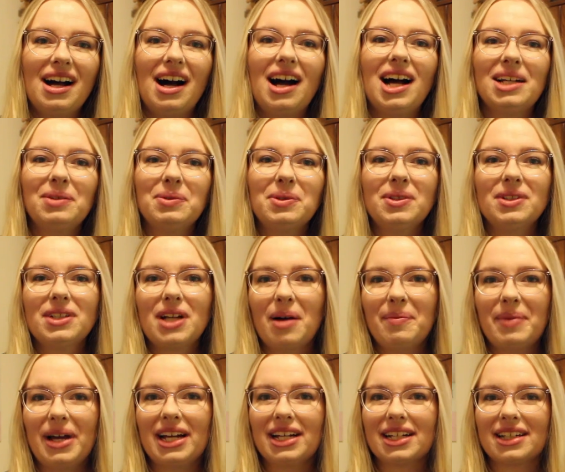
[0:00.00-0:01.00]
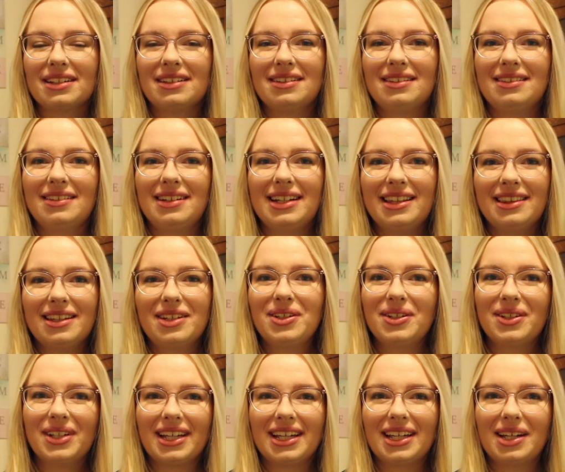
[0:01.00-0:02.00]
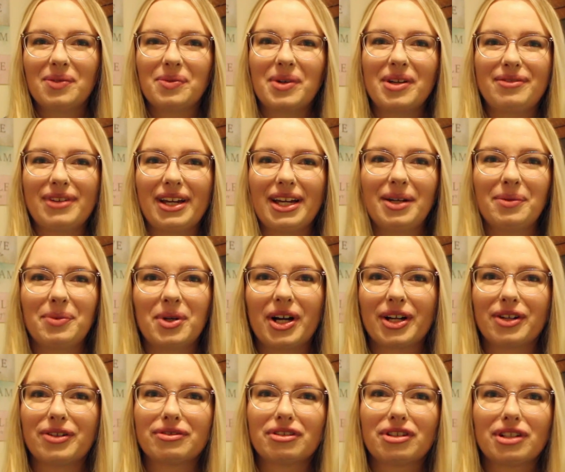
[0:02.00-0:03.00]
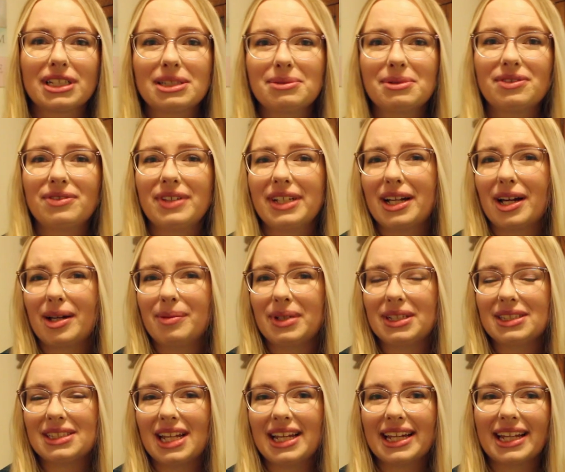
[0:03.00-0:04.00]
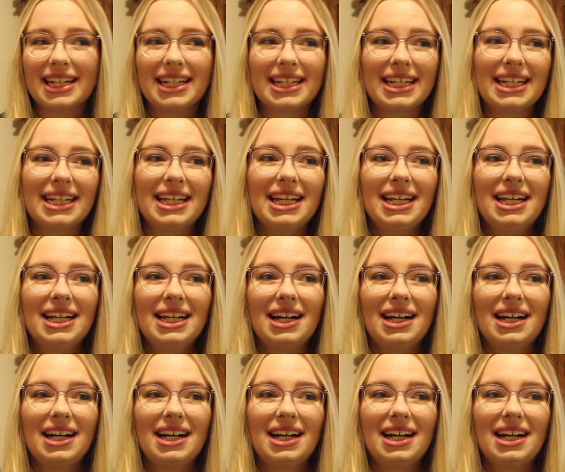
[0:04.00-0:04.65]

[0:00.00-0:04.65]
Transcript: I will come back in the new year with a what I got for Christmas video, most likely.